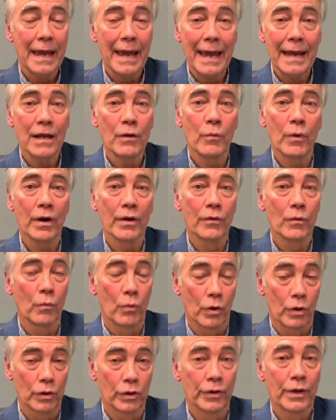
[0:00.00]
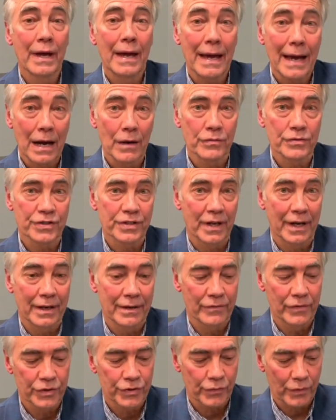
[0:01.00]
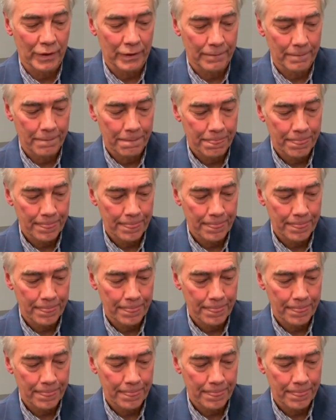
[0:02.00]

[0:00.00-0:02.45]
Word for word: anywhere in the world outside of Israel.